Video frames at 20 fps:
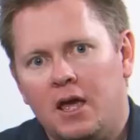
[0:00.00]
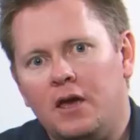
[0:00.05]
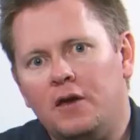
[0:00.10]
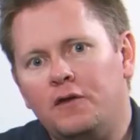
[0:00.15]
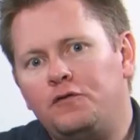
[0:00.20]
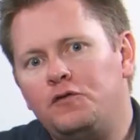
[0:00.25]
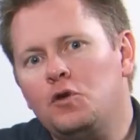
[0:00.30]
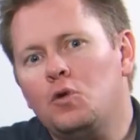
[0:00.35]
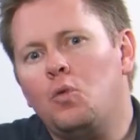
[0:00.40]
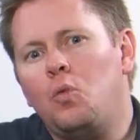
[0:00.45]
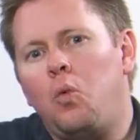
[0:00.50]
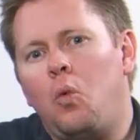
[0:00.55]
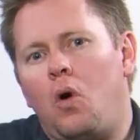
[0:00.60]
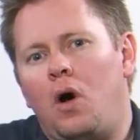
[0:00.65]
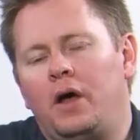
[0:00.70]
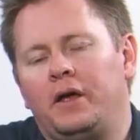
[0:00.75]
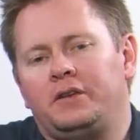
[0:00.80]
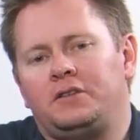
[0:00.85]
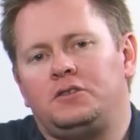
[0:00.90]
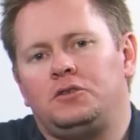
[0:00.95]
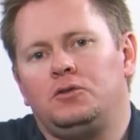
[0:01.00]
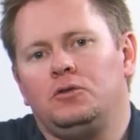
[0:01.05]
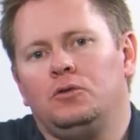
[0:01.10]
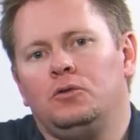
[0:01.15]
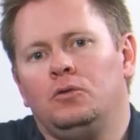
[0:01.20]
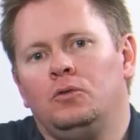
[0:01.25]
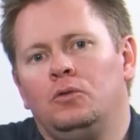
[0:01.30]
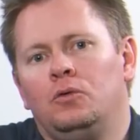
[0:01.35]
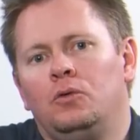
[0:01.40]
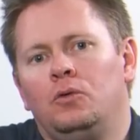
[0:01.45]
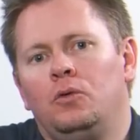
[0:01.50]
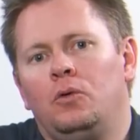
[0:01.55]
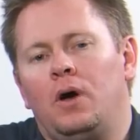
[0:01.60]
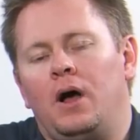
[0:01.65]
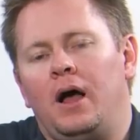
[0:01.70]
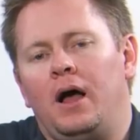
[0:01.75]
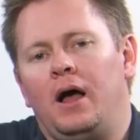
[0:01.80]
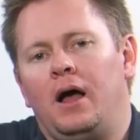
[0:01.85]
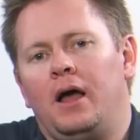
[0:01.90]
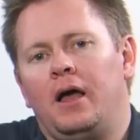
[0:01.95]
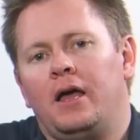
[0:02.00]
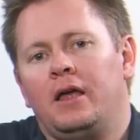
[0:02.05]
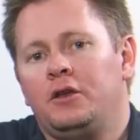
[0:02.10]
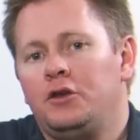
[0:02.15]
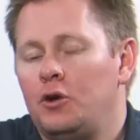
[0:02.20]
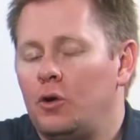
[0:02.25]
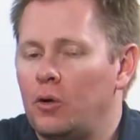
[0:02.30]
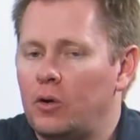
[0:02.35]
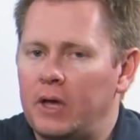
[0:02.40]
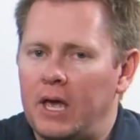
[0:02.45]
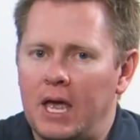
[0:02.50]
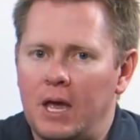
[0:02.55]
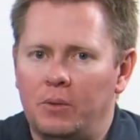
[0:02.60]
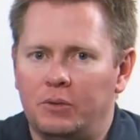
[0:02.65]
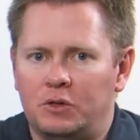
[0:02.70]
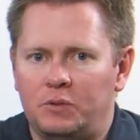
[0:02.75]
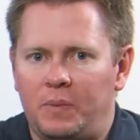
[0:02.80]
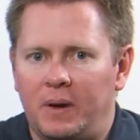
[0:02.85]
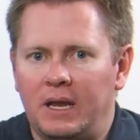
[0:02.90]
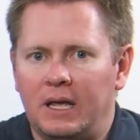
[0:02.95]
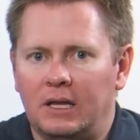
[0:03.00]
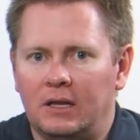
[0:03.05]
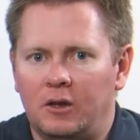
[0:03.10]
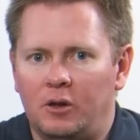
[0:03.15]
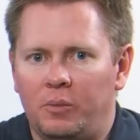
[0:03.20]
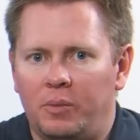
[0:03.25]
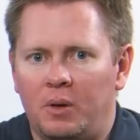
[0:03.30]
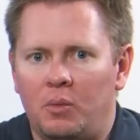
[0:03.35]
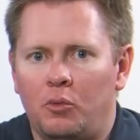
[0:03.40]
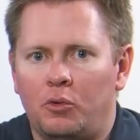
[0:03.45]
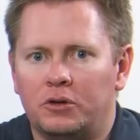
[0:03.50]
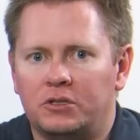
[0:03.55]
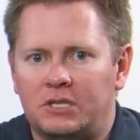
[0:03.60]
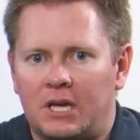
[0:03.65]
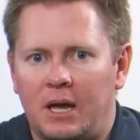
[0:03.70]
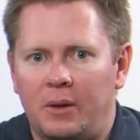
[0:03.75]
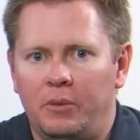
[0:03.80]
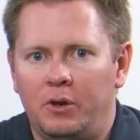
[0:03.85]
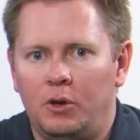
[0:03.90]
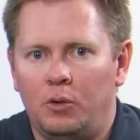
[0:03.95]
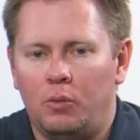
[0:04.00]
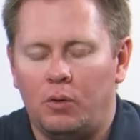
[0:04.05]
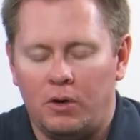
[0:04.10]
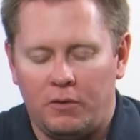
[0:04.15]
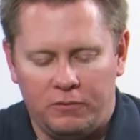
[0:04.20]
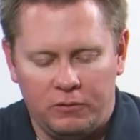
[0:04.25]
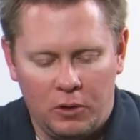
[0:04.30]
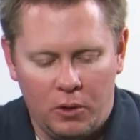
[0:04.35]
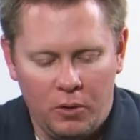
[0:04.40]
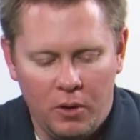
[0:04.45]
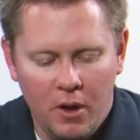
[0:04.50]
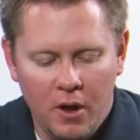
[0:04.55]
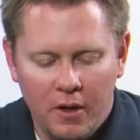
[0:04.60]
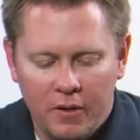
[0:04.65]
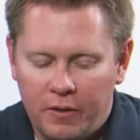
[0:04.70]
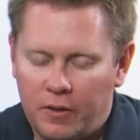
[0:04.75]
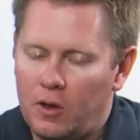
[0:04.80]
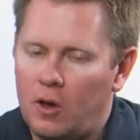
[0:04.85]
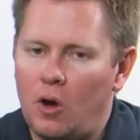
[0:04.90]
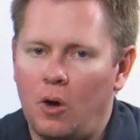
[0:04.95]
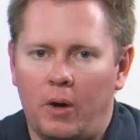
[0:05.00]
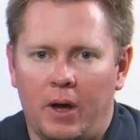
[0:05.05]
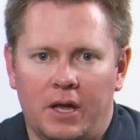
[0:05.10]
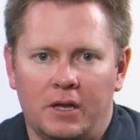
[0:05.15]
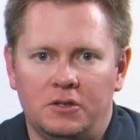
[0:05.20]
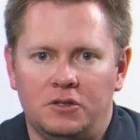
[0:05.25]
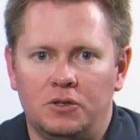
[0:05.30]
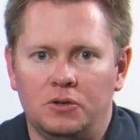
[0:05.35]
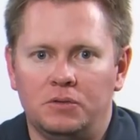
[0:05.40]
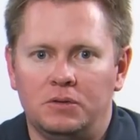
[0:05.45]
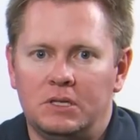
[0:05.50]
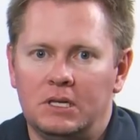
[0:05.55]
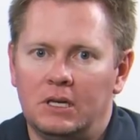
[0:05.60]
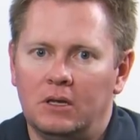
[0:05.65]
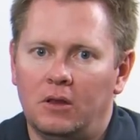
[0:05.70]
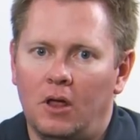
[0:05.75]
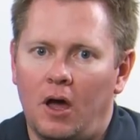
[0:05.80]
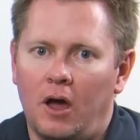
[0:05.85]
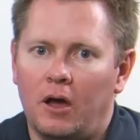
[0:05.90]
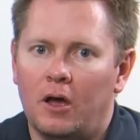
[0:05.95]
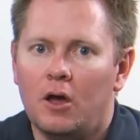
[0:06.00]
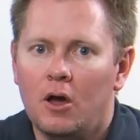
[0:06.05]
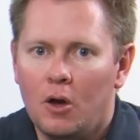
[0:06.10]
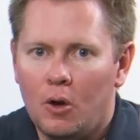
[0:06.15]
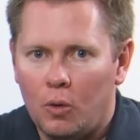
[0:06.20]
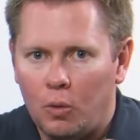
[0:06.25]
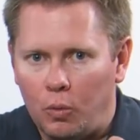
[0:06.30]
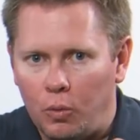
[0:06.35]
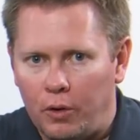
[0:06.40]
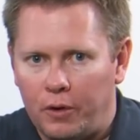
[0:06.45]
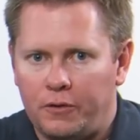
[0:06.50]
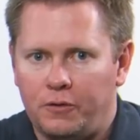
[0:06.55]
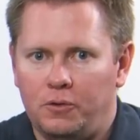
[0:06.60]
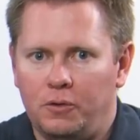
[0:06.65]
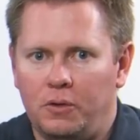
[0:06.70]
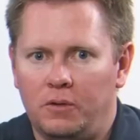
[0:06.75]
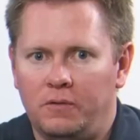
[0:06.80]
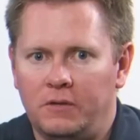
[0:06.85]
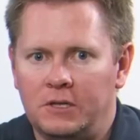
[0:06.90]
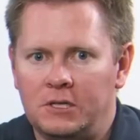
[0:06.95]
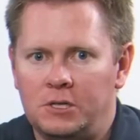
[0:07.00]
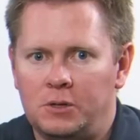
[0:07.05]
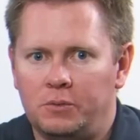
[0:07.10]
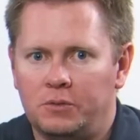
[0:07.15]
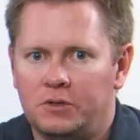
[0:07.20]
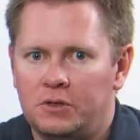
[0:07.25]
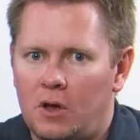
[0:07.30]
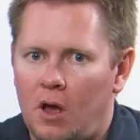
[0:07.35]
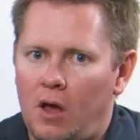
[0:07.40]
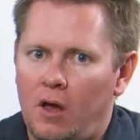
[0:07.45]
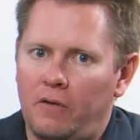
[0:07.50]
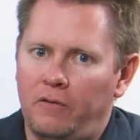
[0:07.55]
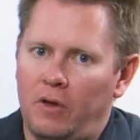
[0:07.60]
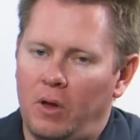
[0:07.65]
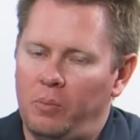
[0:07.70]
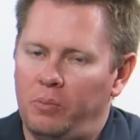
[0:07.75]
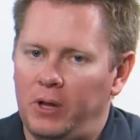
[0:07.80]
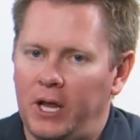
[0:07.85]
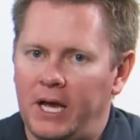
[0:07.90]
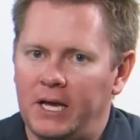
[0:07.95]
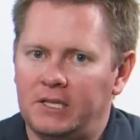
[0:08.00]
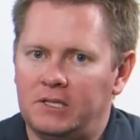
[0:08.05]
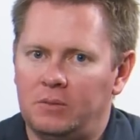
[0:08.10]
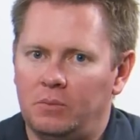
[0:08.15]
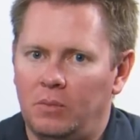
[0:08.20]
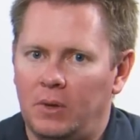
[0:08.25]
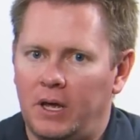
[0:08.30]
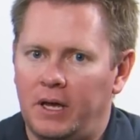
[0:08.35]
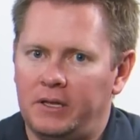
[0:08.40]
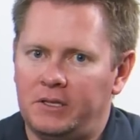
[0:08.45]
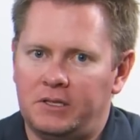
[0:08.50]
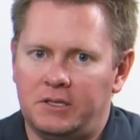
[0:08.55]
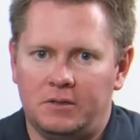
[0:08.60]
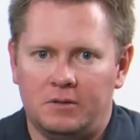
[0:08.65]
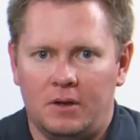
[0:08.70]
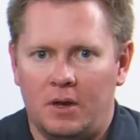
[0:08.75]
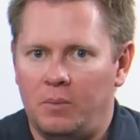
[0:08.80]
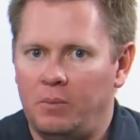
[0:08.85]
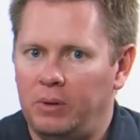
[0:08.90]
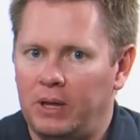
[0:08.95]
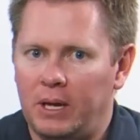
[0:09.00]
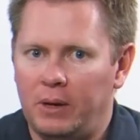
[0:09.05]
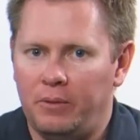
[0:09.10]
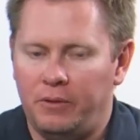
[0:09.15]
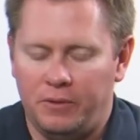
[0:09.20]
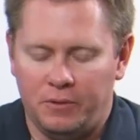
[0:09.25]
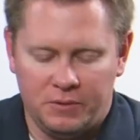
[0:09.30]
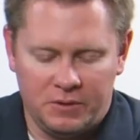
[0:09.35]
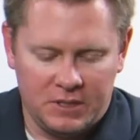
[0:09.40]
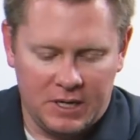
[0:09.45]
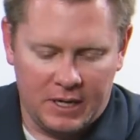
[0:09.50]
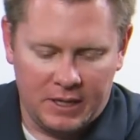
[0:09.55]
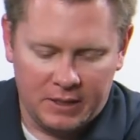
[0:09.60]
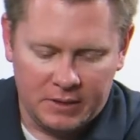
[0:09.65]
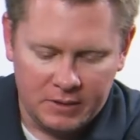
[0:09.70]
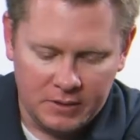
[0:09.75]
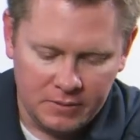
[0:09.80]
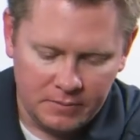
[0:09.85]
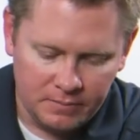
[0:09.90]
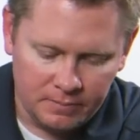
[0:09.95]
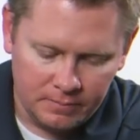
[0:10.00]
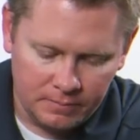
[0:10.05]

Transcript: If you want to, and you're okay with spending a little bit more time in your workflow, then go ahead and do D-Log, work through DaVinci Resolve, apply some LUTs, and play with those settings.